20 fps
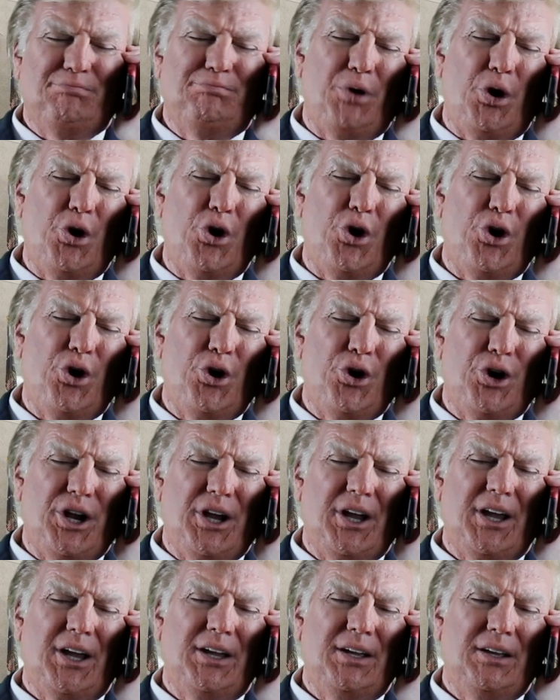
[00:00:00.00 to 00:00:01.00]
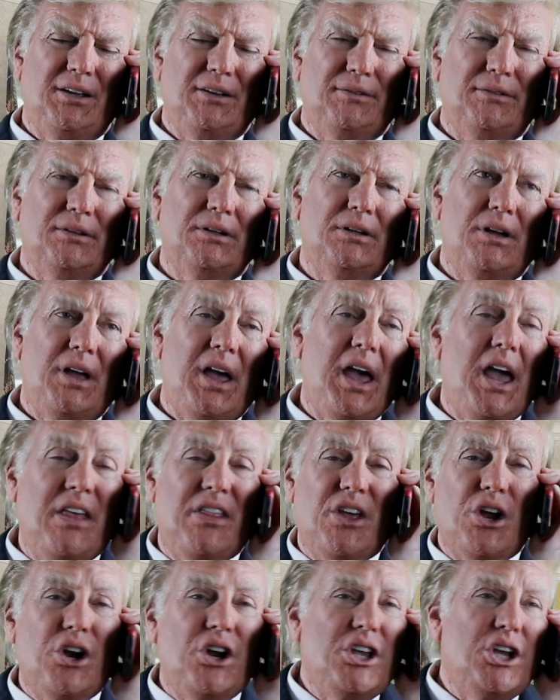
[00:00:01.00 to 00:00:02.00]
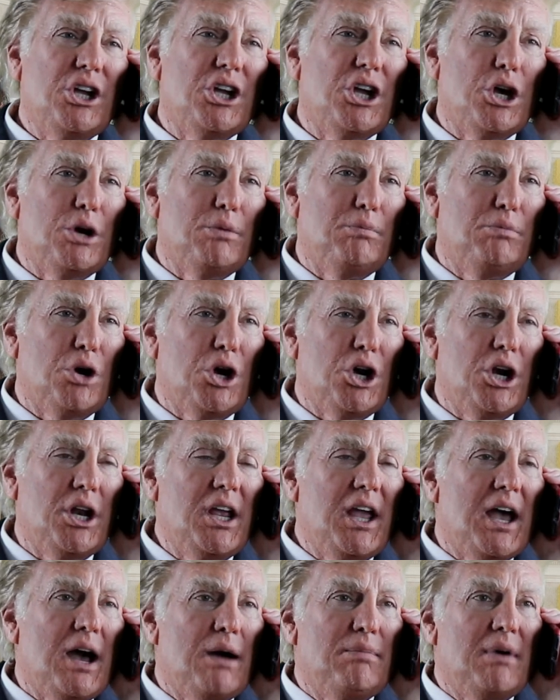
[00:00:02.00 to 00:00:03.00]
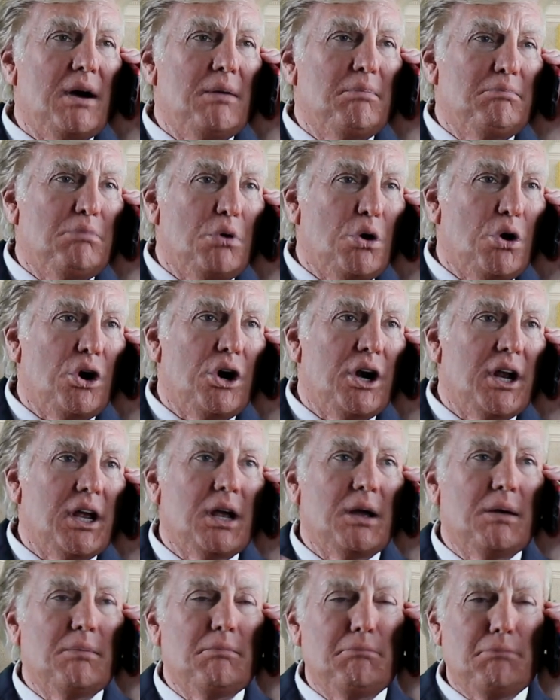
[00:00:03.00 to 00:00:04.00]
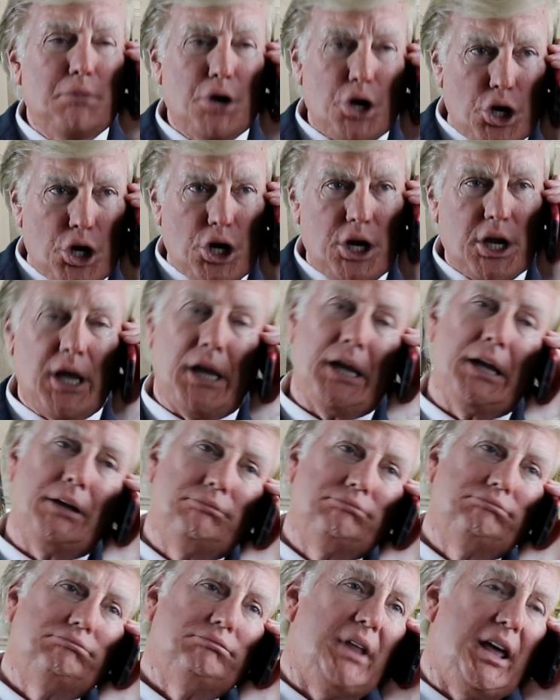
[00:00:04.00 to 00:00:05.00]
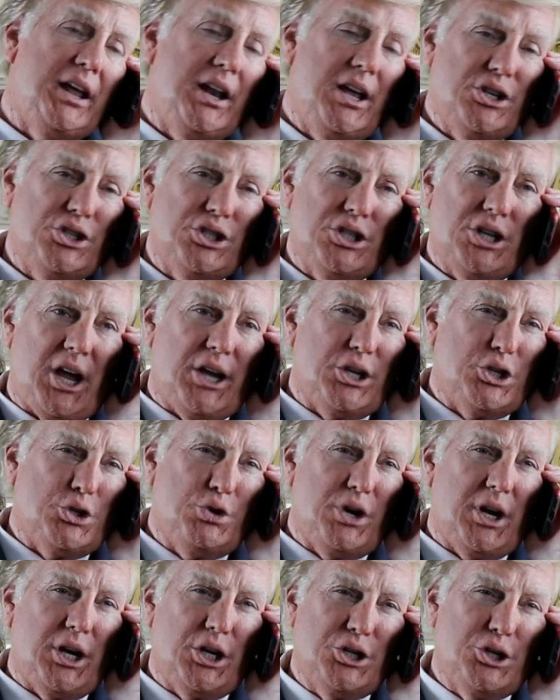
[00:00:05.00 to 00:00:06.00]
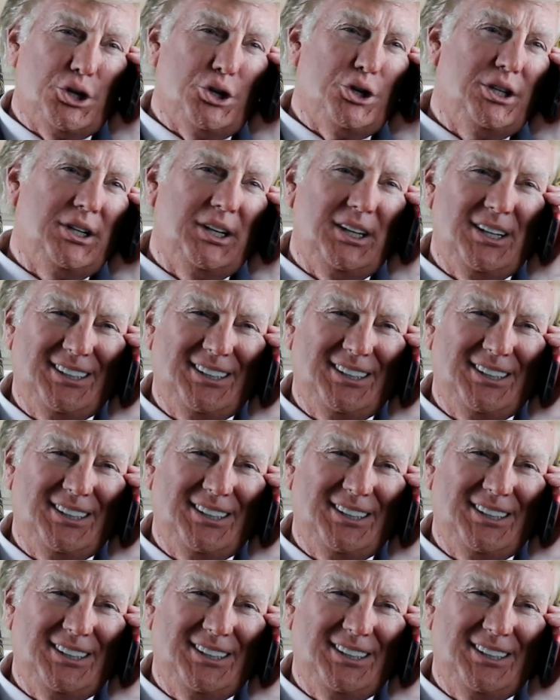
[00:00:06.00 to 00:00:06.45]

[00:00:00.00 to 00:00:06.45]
Boring. Hey, there you go, Bernie. How about Boring Bernie? That has a nice ring to it, huh?